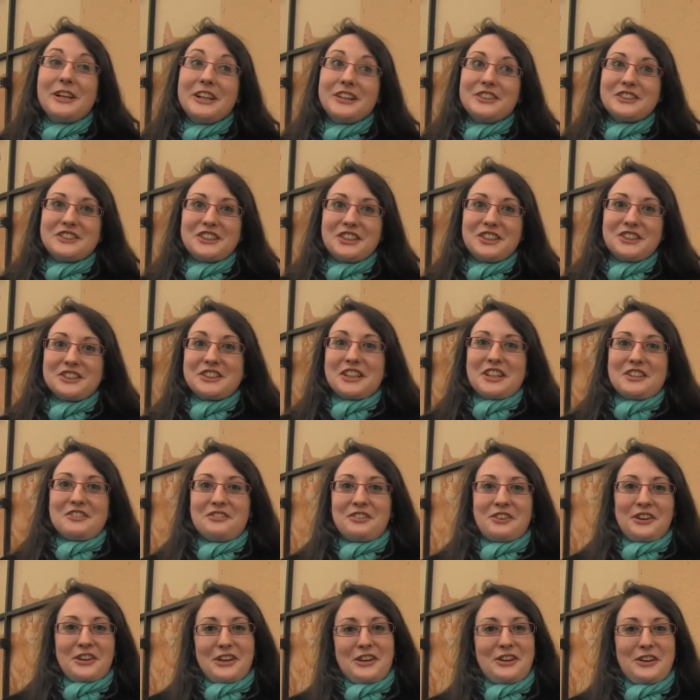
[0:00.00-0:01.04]
real children
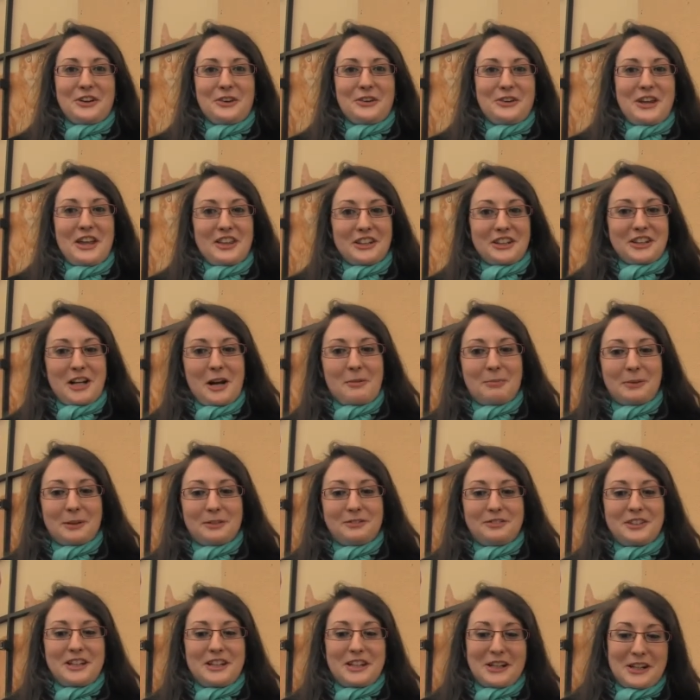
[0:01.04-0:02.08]
for, you know, another couple
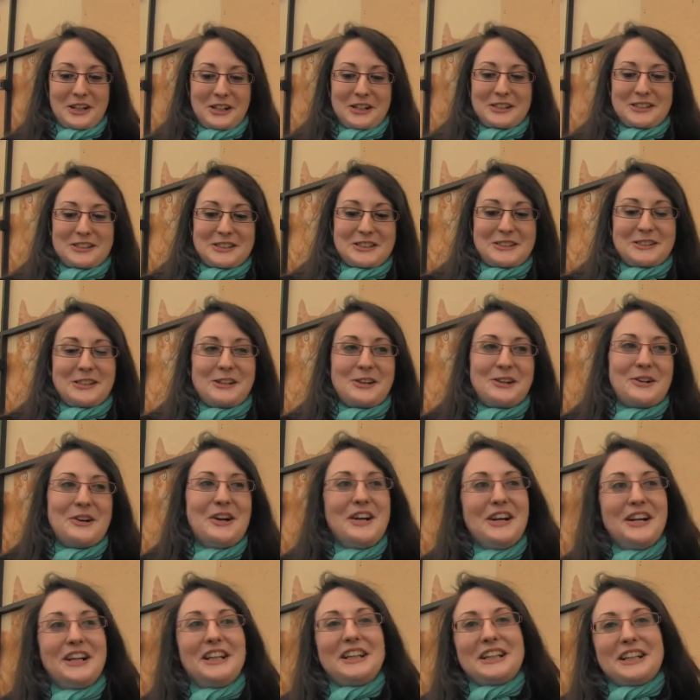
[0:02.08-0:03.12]
of years, so
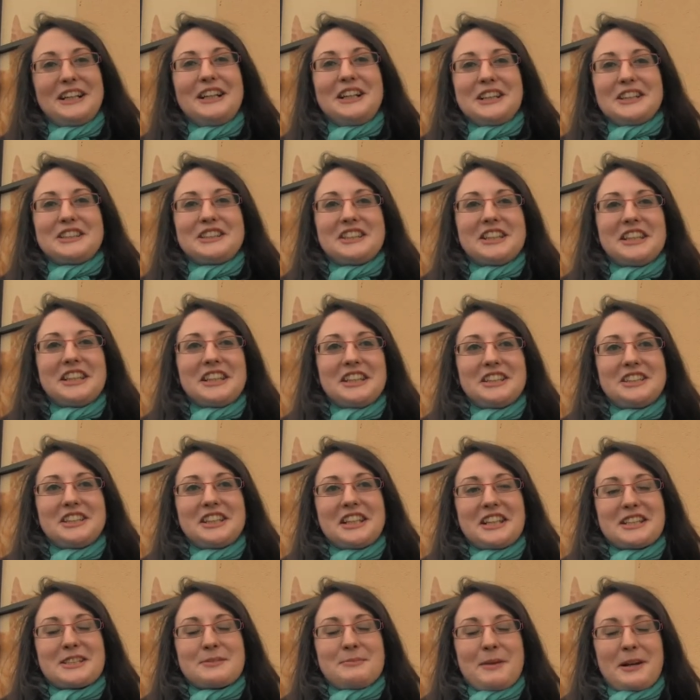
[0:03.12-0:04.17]
she,
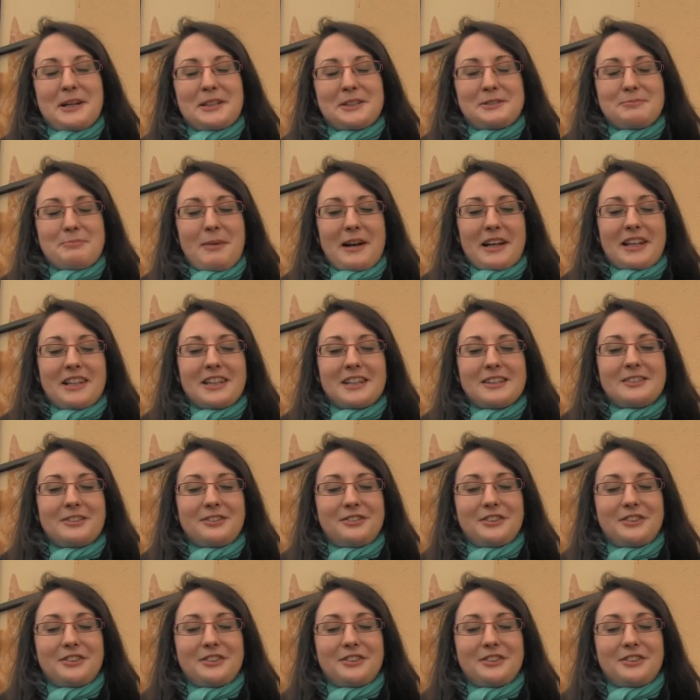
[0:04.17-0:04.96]
she gets my, my kid